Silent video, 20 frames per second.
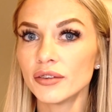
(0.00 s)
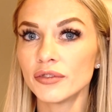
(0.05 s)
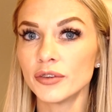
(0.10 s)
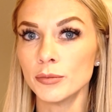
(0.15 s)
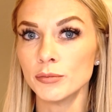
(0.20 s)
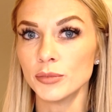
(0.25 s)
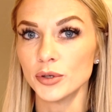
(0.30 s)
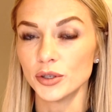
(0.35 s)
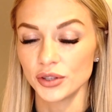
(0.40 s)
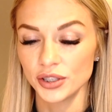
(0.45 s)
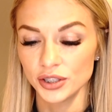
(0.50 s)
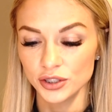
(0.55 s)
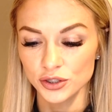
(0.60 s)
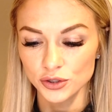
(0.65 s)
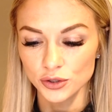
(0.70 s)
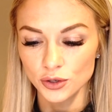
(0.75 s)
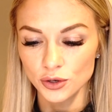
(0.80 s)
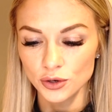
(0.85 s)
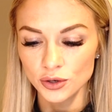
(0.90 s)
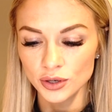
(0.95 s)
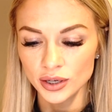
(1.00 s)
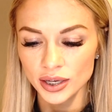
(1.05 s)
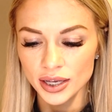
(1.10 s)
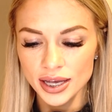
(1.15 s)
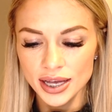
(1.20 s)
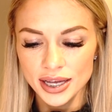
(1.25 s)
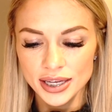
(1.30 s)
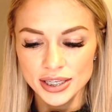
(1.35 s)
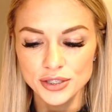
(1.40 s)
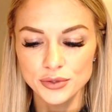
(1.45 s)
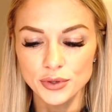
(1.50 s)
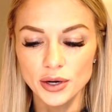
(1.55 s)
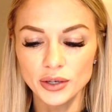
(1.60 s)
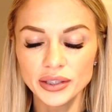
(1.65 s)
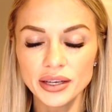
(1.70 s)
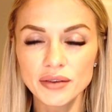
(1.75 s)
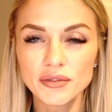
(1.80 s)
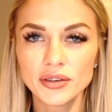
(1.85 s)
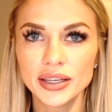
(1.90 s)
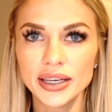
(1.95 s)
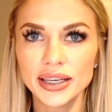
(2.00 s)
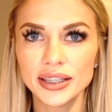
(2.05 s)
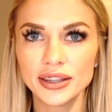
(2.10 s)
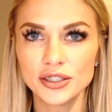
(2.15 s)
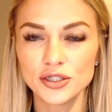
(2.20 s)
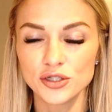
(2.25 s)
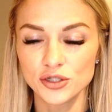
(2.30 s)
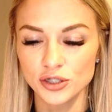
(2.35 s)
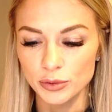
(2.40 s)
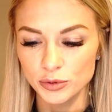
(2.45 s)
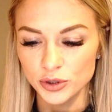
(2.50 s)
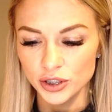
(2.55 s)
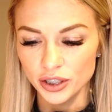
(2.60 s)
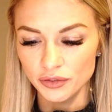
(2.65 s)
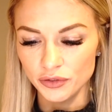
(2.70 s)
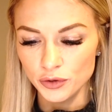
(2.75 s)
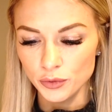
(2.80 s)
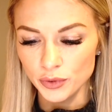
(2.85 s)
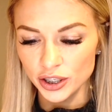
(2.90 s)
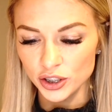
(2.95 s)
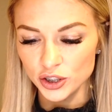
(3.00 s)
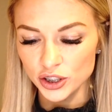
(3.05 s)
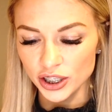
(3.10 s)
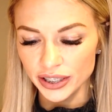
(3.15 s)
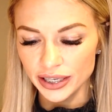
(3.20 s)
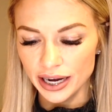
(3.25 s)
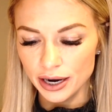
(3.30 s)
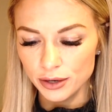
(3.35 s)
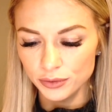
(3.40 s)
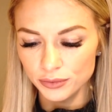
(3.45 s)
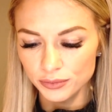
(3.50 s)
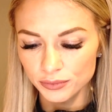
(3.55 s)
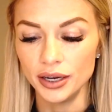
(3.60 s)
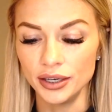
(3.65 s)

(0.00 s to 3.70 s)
from birth control. So I'll leave a link in the description if you want to check it out.